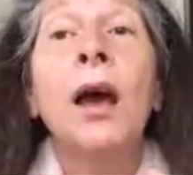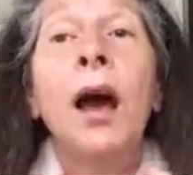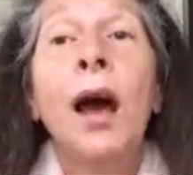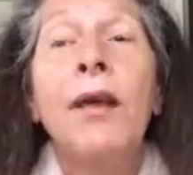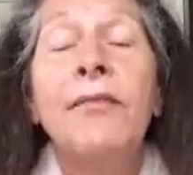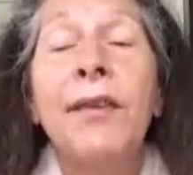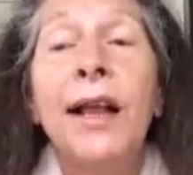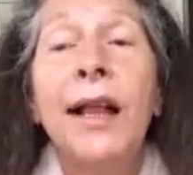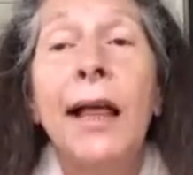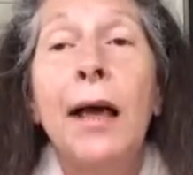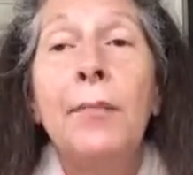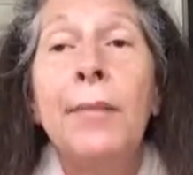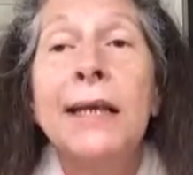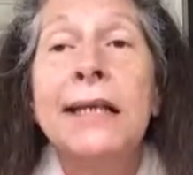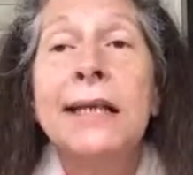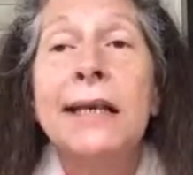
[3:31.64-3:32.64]
I fell
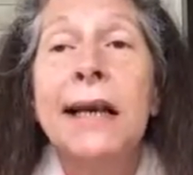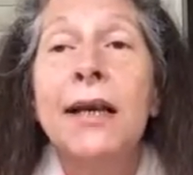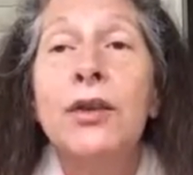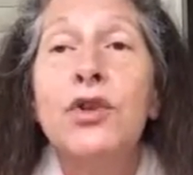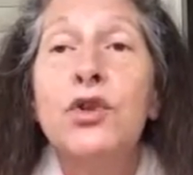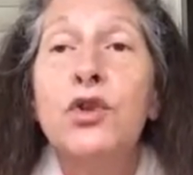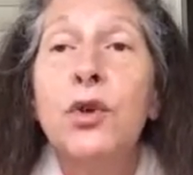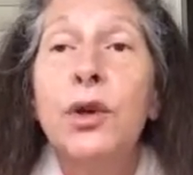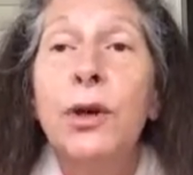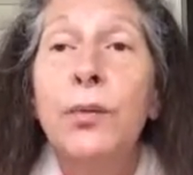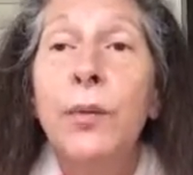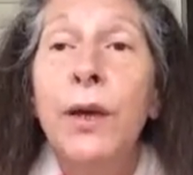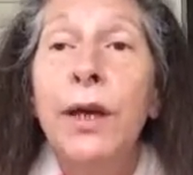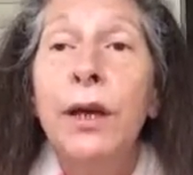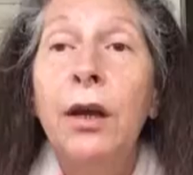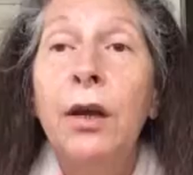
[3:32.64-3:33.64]
out my second-story
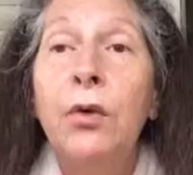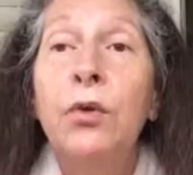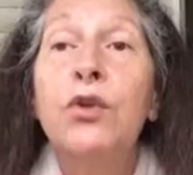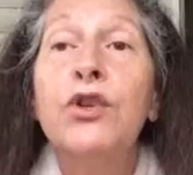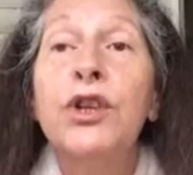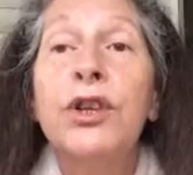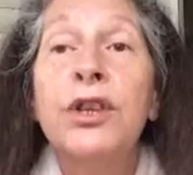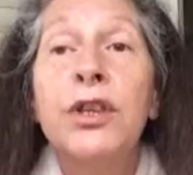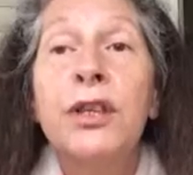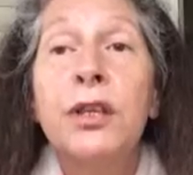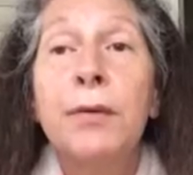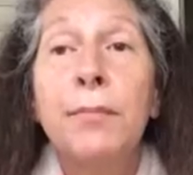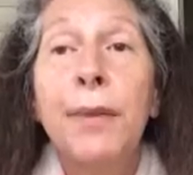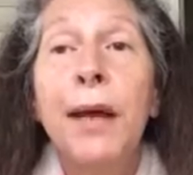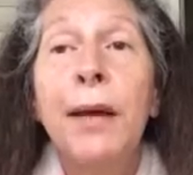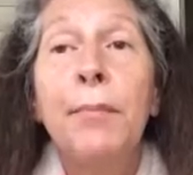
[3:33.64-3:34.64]
window to the
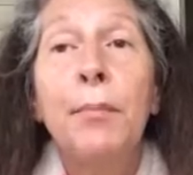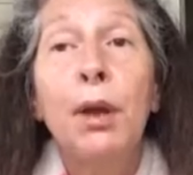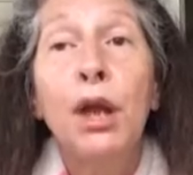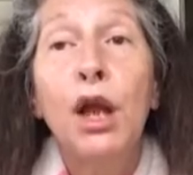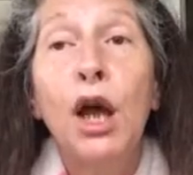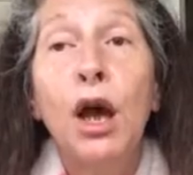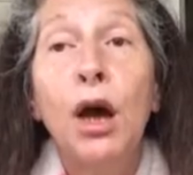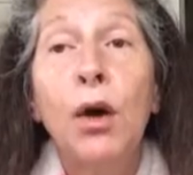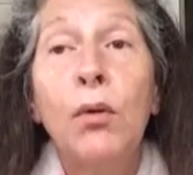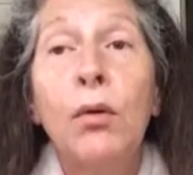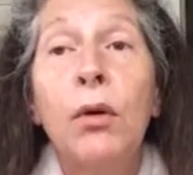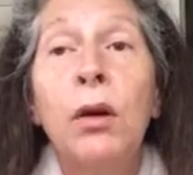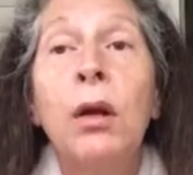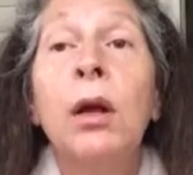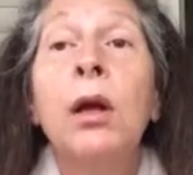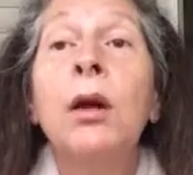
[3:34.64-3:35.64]
cement below,
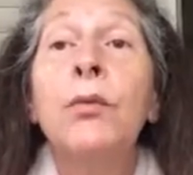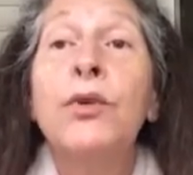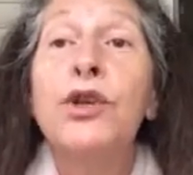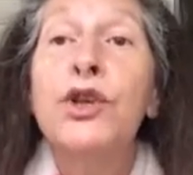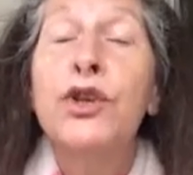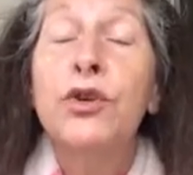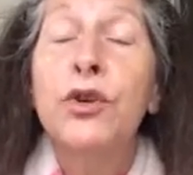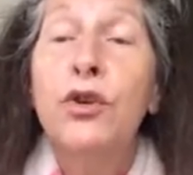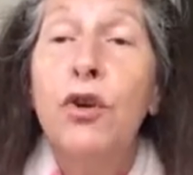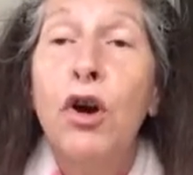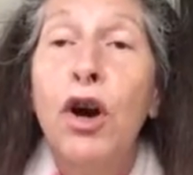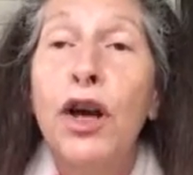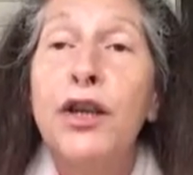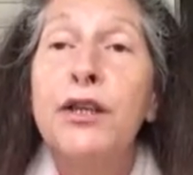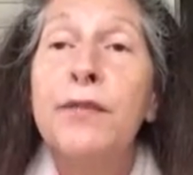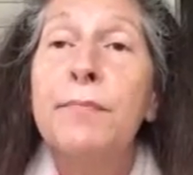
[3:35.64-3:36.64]
which
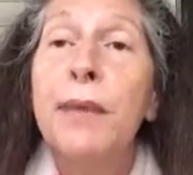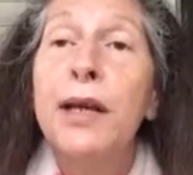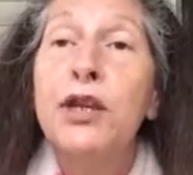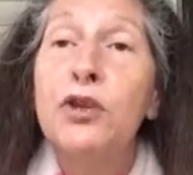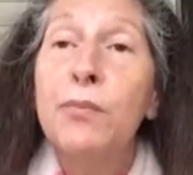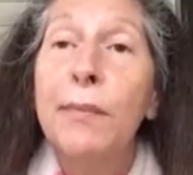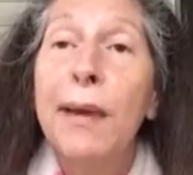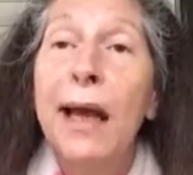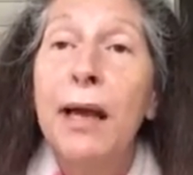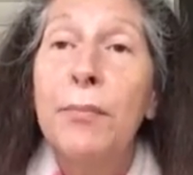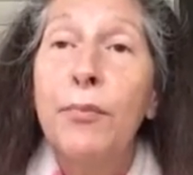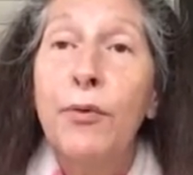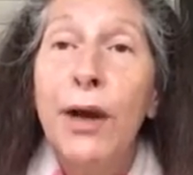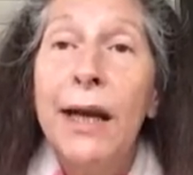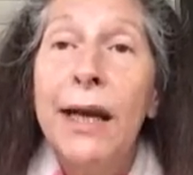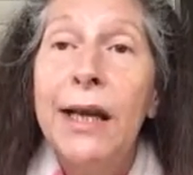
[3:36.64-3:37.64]
caused my traumatic
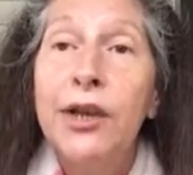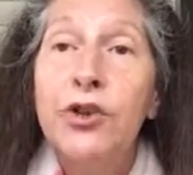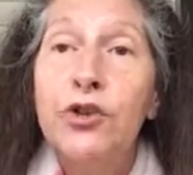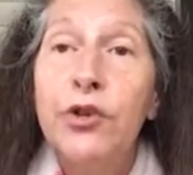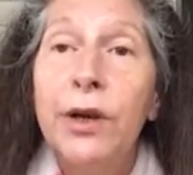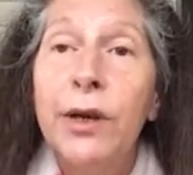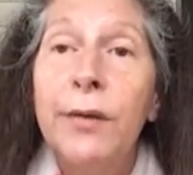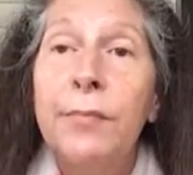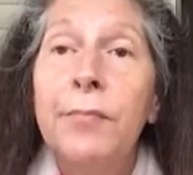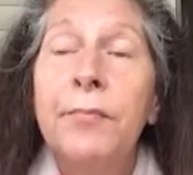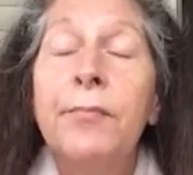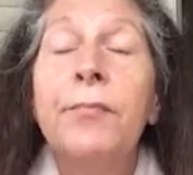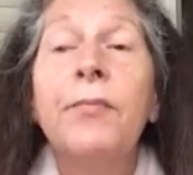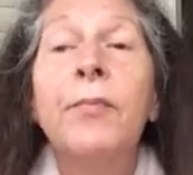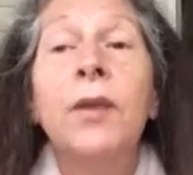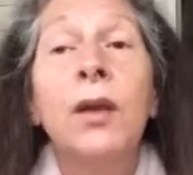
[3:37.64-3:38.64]
brain injury,
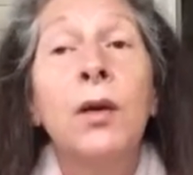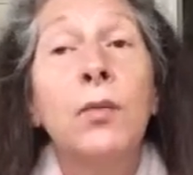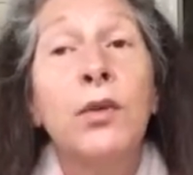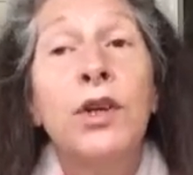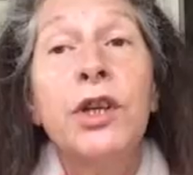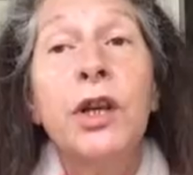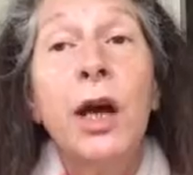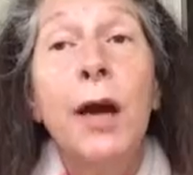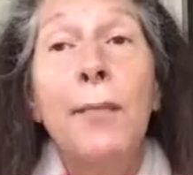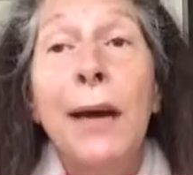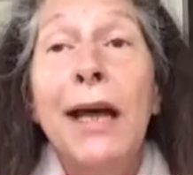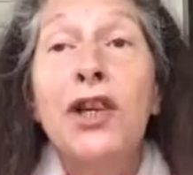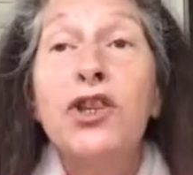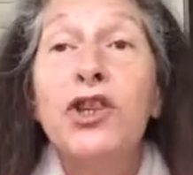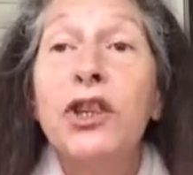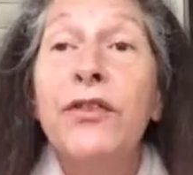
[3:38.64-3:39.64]
which I'm
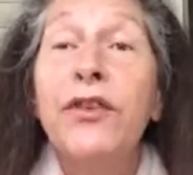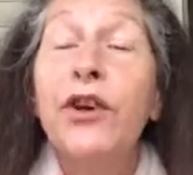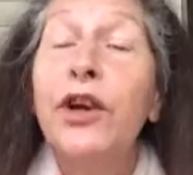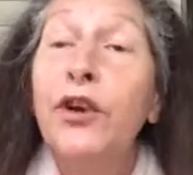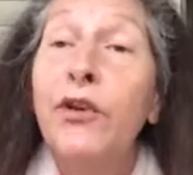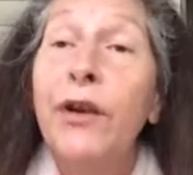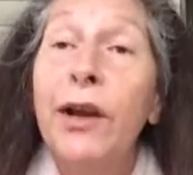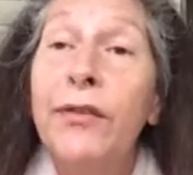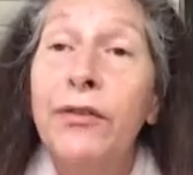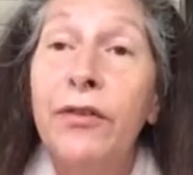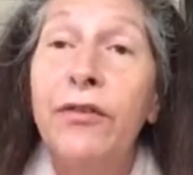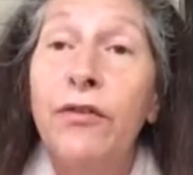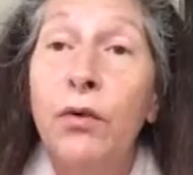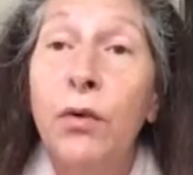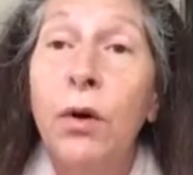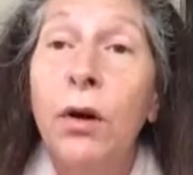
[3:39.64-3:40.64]
actually very grateful
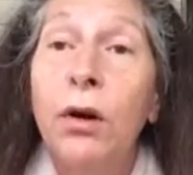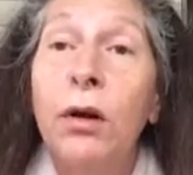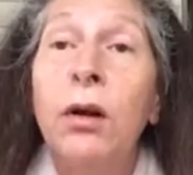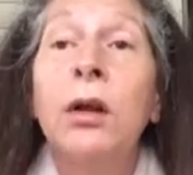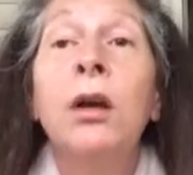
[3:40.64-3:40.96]
for.